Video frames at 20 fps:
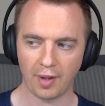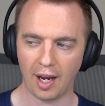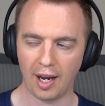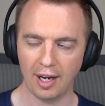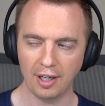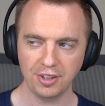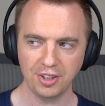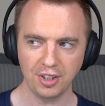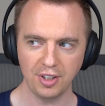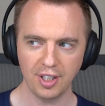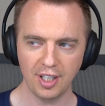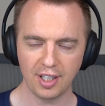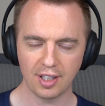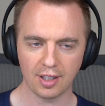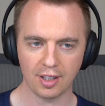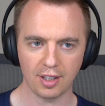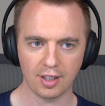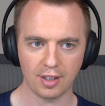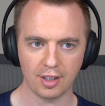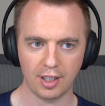I also think
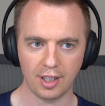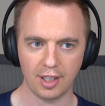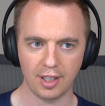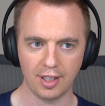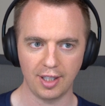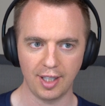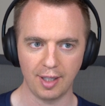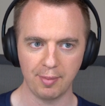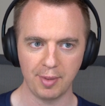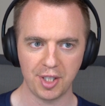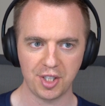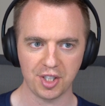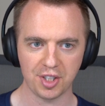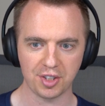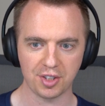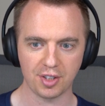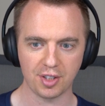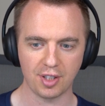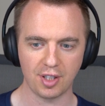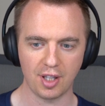that the
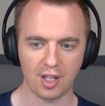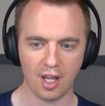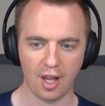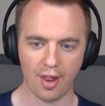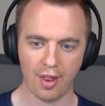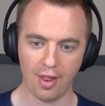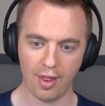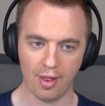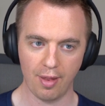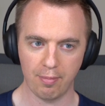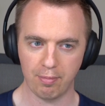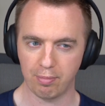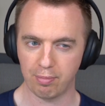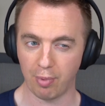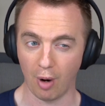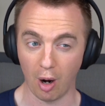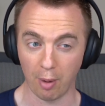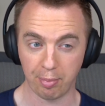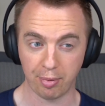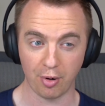images
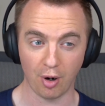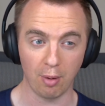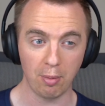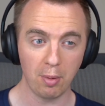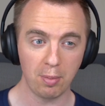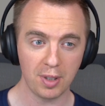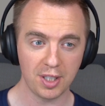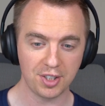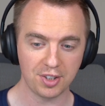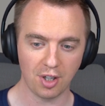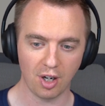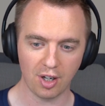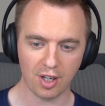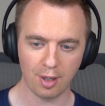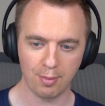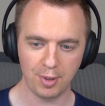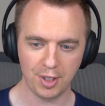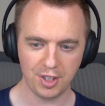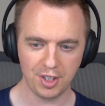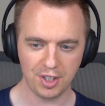are probably stock
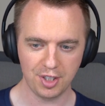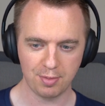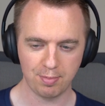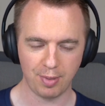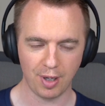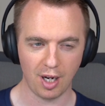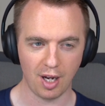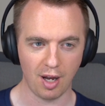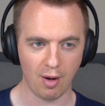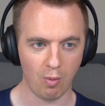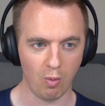images, but